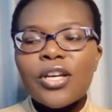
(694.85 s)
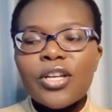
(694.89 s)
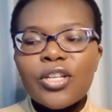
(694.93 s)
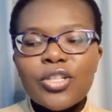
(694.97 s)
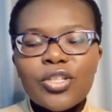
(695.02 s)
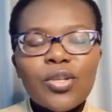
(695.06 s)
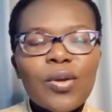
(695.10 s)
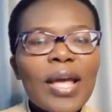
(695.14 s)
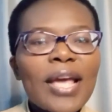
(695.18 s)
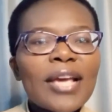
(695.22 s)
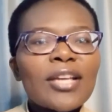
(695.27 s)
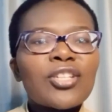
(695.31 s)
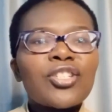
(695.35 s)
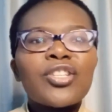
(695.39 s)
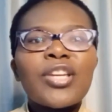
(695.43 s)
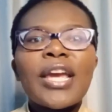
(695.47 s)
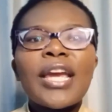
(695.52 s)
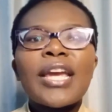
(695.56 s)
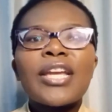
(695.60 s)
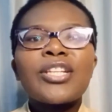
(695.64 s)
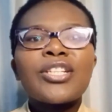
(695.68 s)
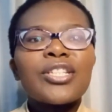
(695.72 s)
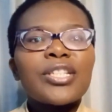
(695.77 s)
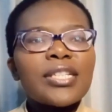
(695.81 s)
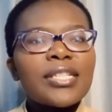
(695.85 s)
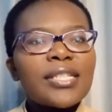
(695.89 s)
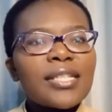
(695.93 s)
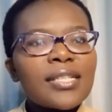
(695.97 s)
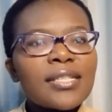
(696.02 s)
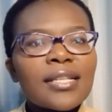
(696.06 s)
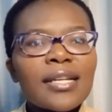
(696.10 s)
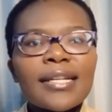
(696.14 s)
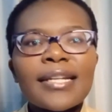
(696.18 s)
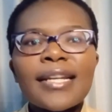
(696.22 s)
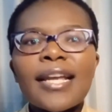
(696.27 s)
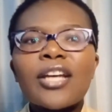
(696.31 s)
So exchange, it
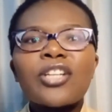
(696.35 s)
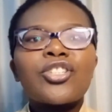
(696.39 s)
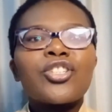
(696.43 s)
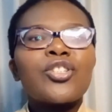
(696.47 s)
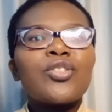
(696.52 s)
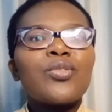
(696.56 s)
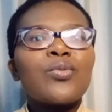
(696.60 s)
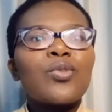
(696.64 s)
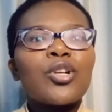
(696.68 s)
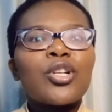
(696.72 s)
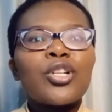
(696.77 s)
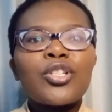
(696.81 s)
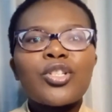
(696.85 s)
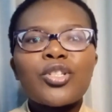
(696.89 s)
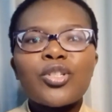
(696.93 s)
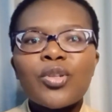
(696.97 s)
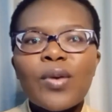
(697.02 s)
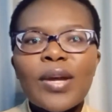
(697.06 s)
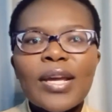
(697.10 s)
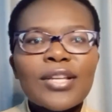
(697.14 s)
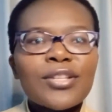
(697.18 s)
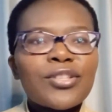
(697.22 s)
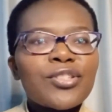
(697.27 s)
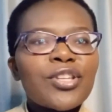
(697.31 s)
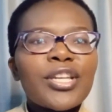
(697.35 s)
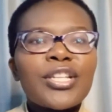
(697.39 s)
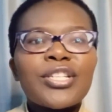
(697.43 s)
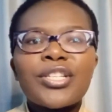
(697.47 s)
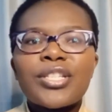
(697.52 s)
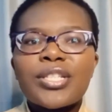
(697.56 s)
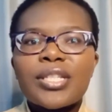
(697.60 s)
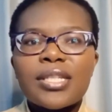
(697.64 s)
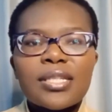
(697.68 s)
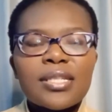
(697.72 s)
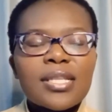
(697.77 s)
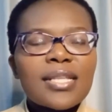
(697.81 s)
is an action word. No, exchange,
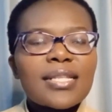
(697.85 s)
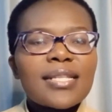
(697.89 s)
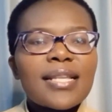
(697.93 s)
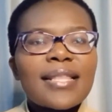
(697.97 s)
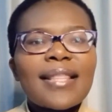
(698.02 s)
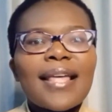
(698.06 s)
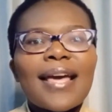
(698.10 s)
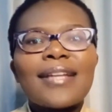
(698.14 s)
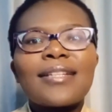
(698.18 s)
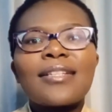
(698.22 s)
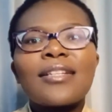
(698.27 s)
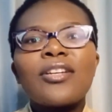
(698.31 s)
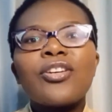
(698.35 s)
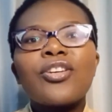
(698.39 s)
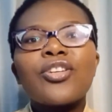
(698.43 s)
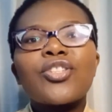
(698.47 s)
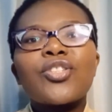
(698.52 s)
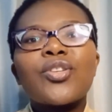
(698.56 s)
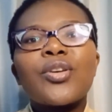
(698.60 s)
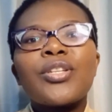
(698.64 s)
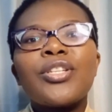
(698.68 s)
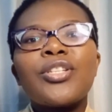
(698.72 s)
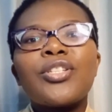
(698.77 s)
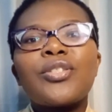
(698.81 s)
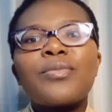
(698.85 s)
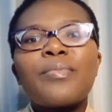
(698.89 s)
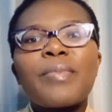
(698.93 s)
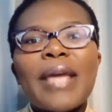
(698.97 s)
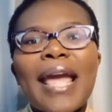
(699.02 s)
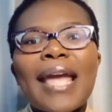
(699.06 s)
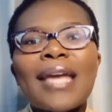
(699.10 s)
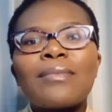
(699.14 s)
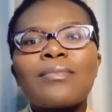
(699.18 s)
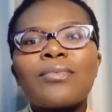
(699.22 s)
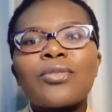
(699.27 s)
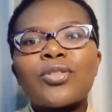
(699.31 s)
it is this and that. So you need to
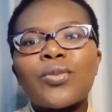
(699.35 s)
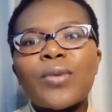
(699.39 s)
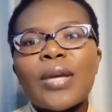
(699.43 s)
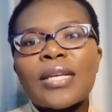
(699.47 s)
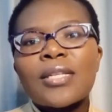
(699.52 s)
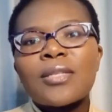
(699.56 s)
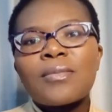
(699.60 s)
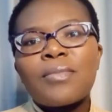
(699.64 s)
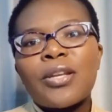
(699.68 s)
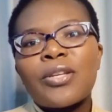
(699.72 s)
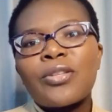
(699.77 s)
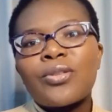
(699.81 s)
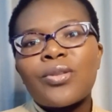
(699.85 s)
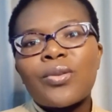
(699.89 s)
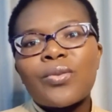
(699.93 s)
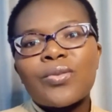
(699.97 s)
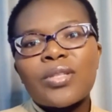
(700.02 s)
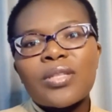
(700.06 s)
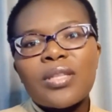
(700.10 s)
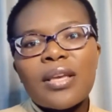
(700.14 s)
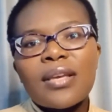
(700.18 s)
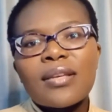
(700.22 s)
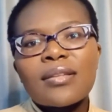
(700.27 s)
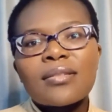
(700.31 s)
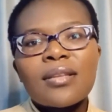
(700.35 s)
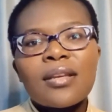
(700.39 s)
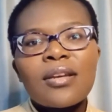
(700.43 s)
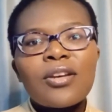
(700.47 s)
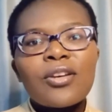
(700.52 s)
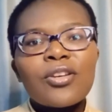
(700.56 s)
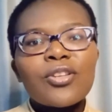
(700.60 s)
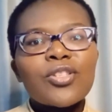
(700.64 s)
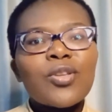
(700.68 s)
be able to explain those things.